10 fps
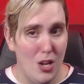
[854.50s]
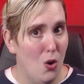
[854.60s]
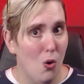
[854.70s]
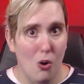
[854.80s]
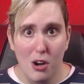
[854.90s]

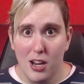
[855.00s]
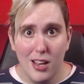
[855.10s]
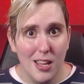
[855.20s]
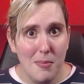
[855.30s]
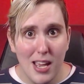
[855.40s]
it
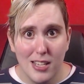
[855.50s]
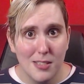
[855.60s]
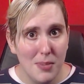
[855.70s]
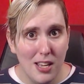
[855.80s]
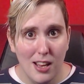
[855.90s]
really
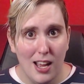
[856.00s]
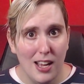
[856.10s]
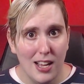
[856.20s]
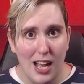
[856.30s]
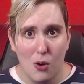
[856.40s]
makes me
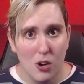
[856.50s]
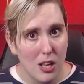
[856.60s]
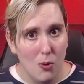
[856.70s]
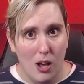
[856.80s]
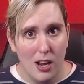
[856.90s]
like, I
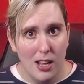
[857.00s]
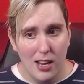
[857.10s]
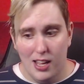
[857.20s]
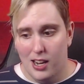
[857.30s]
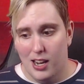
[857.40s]
really want
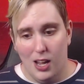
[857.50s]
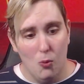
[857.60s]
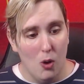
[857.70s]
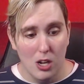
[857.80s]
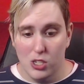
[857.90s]
it and
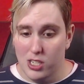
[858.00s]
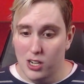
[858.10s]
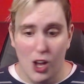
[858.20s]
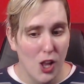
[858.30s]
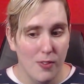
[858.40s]
I want to
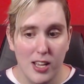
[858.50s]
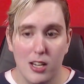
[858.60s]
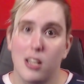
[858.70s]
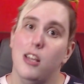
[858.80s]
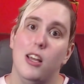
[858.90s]
eat all of
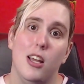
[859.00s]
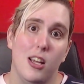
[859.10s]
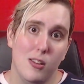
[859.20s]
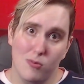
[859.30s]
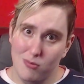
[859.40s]
it.
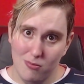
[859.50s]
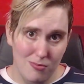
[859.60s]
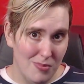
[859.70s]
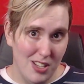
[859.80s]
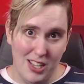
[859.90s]

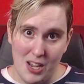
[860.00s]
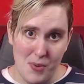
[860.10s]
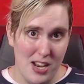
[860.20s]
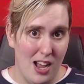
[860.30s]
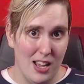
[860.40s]

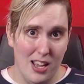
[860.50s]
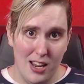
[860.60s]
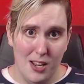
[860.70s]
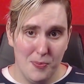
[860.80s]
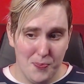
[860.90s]
Can we not
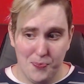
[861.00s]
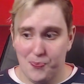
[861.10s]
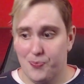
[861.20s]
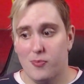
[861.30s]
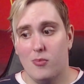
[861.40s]
get it?
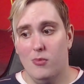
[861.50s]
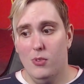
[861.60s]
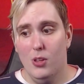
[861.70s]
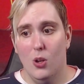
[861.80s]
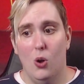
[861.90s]

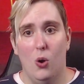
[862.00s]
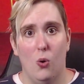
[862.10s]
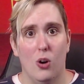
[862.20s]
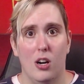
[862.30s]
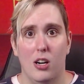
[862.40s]

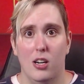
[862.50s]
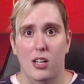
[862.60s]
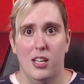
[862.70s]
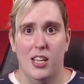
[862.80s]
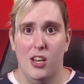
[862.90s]

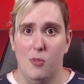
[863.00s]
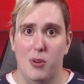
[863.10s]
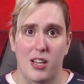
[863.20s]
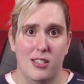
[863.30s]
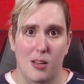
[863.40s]
Or can you
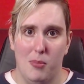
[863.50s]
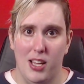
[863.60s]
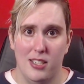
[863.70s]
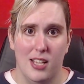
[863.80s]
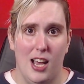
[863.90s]
put it
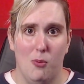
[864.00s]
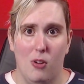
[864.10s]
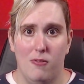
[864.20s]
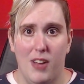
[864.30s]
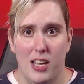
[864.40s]
someplace I
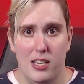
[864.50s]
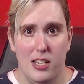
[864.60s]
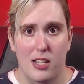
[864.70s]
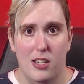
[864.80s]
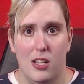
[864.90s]
won't find
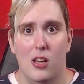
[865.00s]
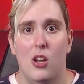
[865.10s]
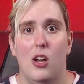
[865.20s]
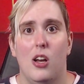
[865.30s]
it?